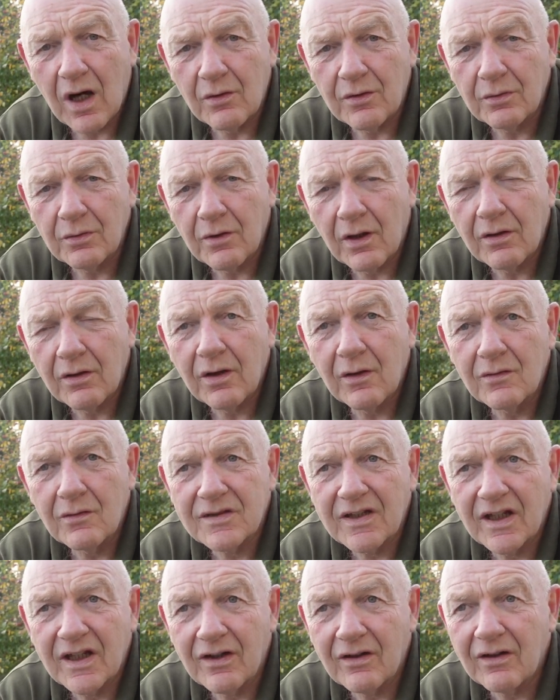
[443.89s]
out to our
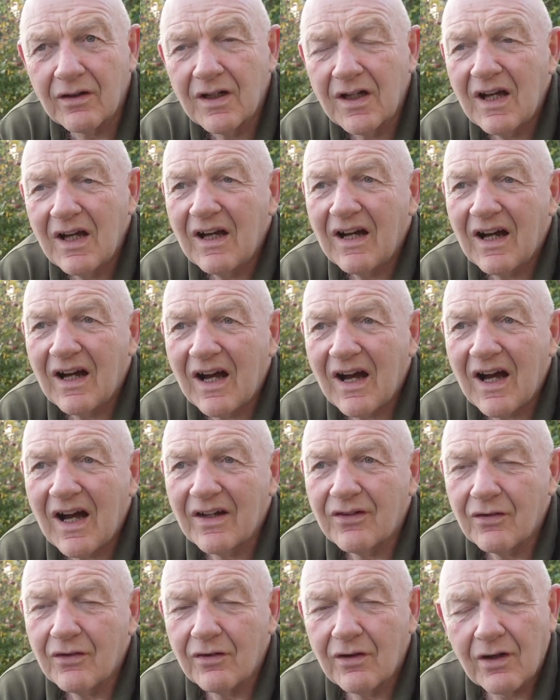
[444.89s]
house here uh,
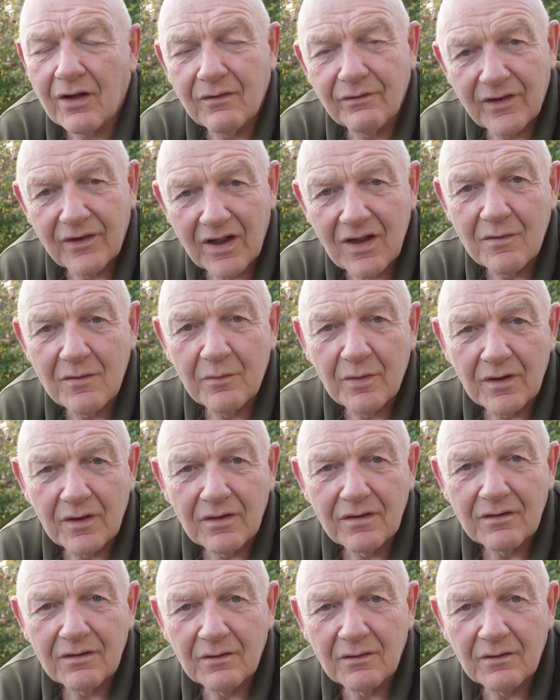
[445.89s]
and you're not available,